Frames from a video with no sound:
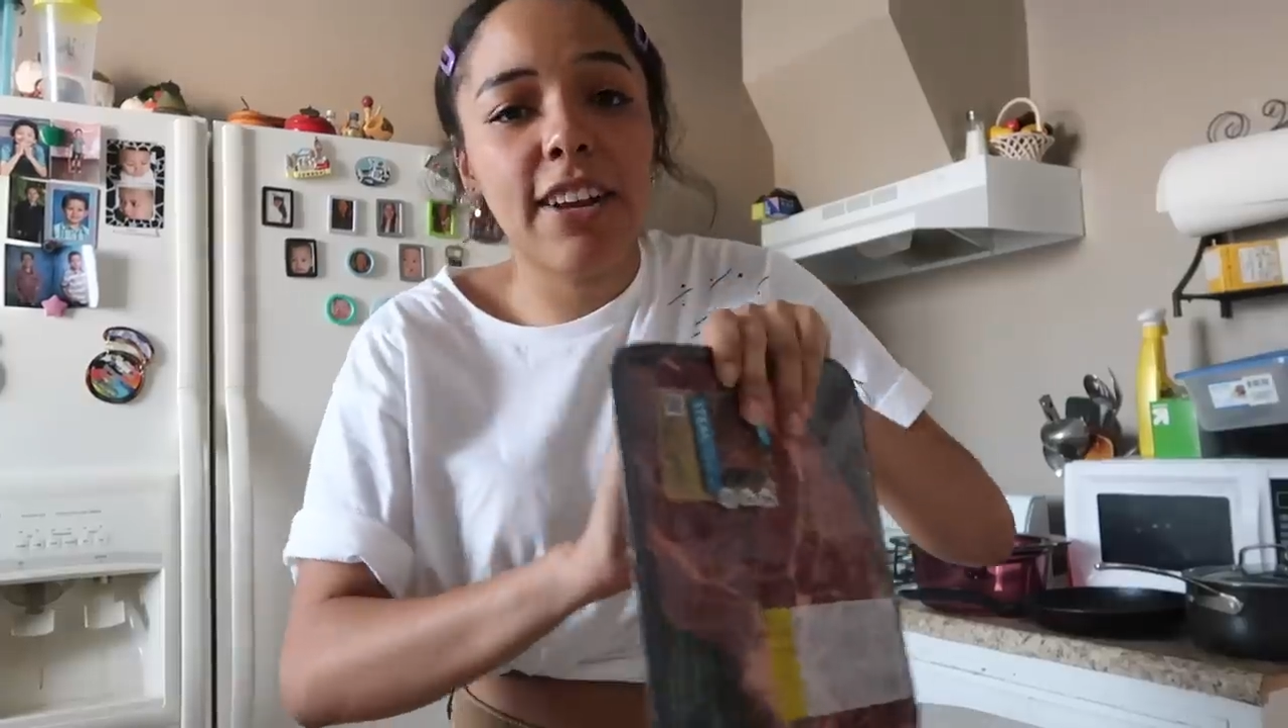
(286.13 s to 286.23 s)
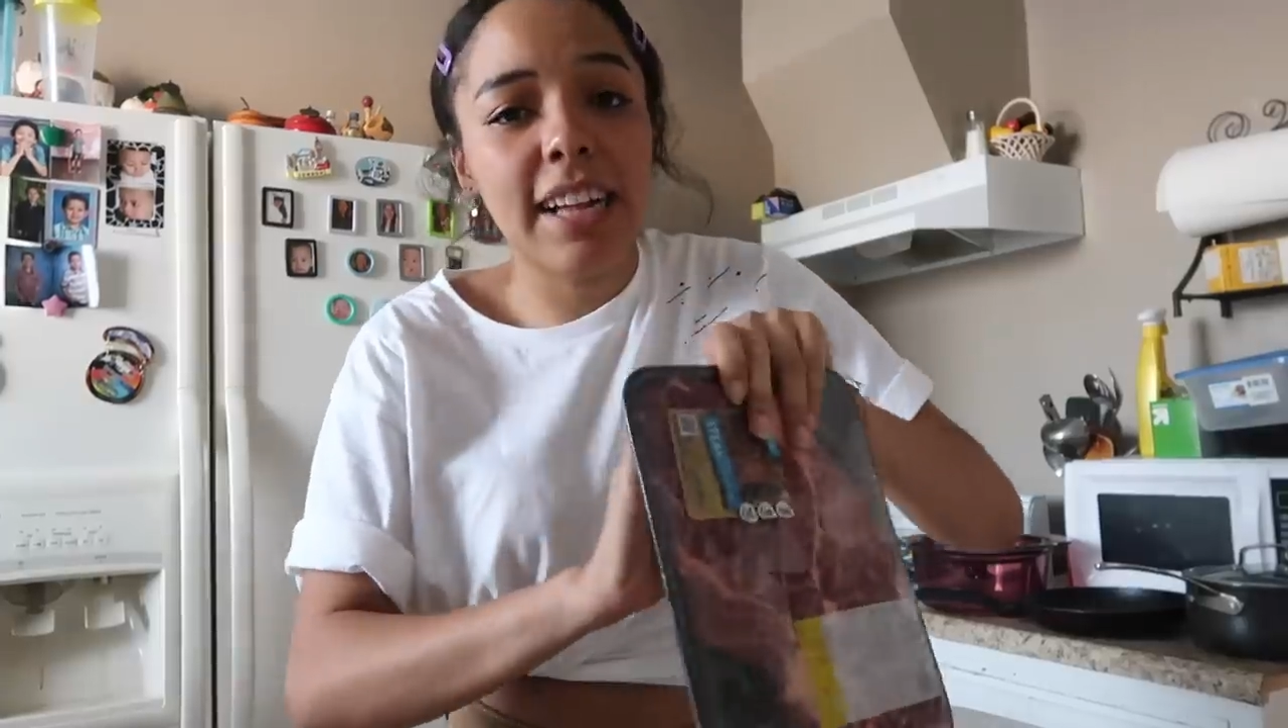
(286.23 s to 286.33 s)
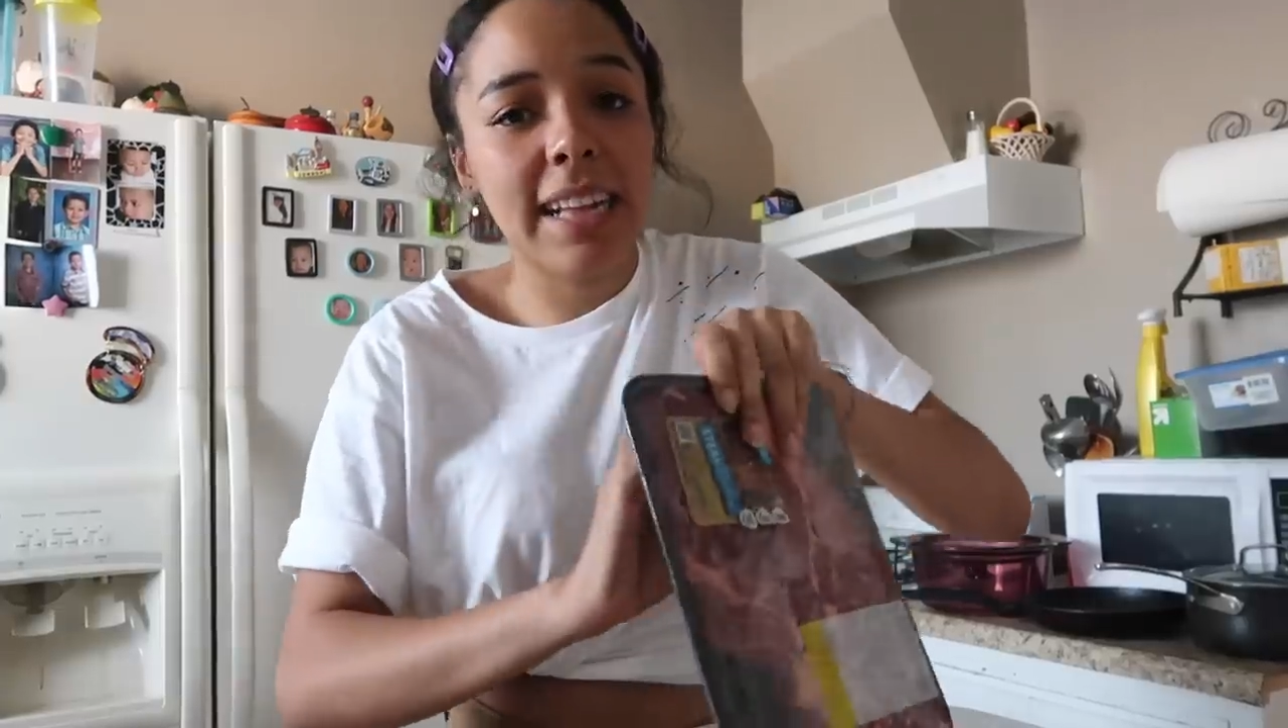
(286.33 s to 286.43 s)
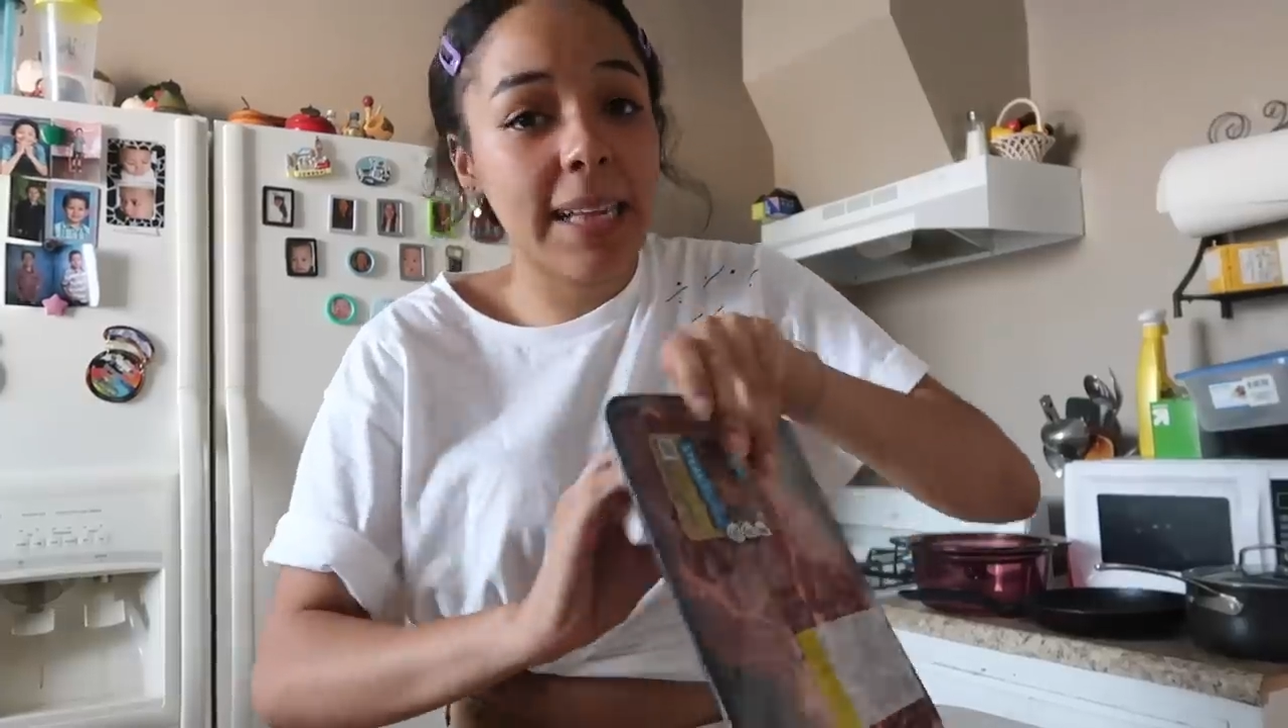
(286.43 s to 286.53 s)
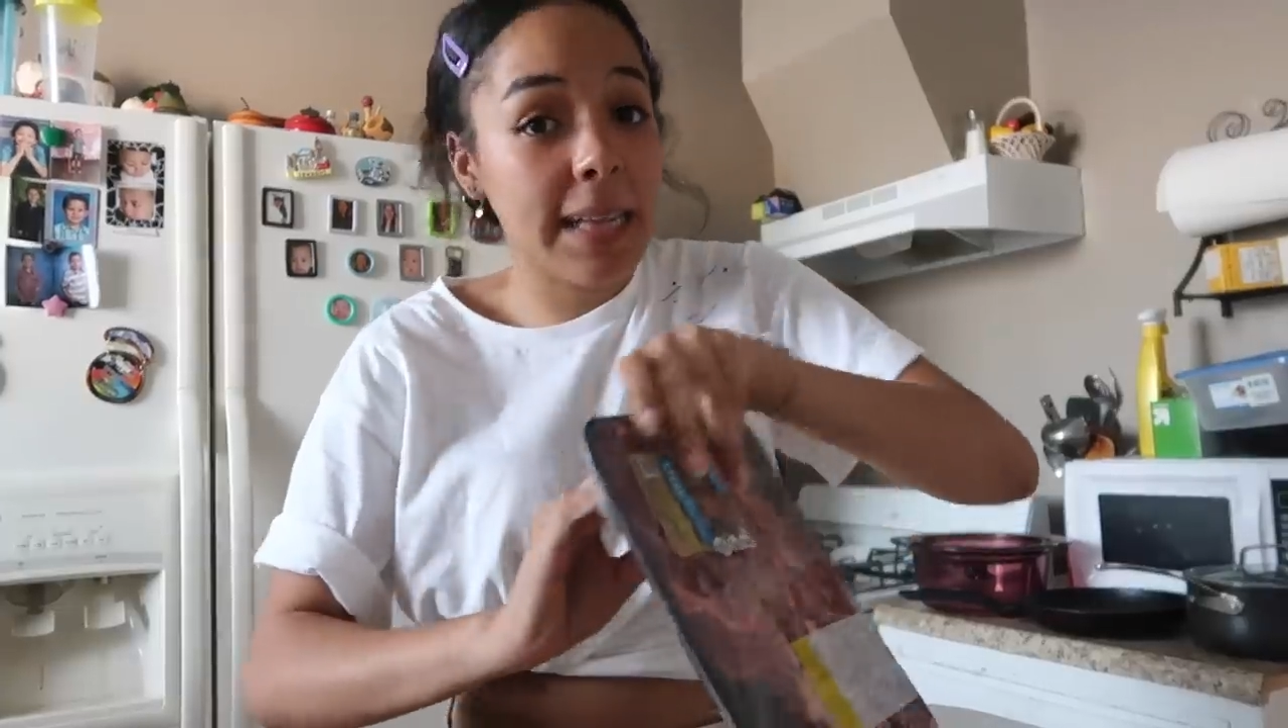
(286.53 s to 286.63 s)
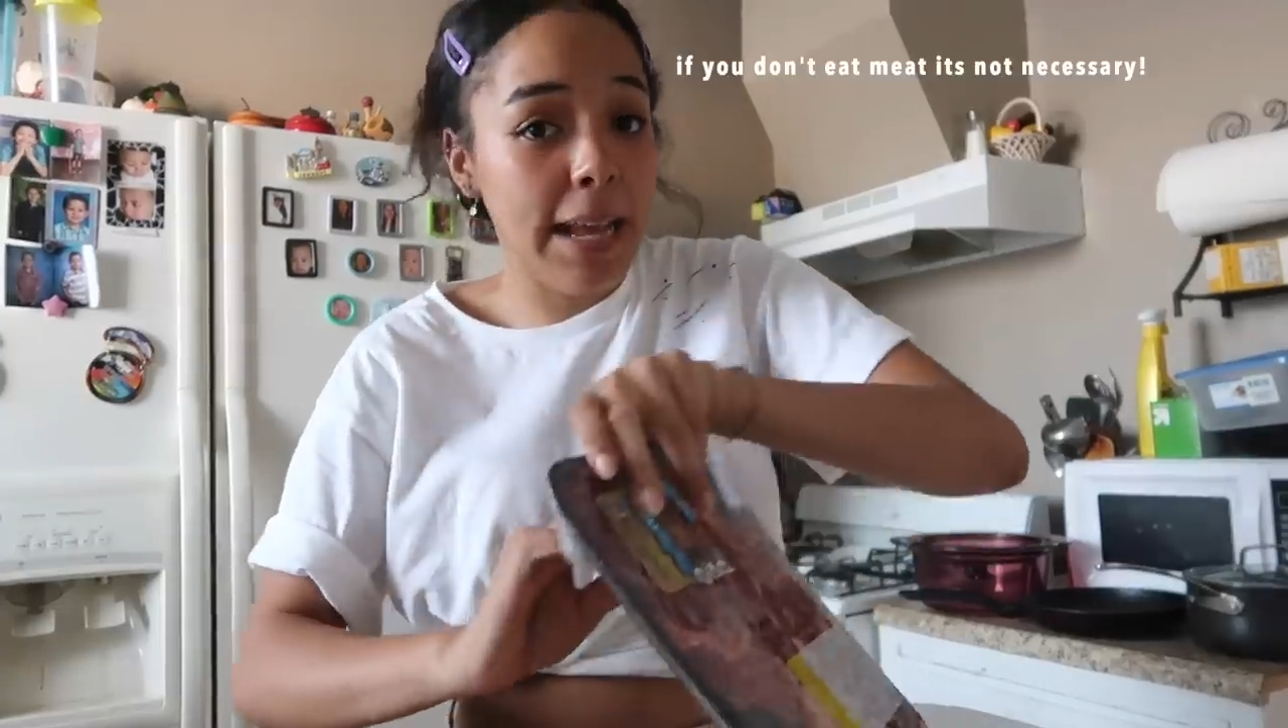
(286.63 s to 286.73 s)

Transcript: you can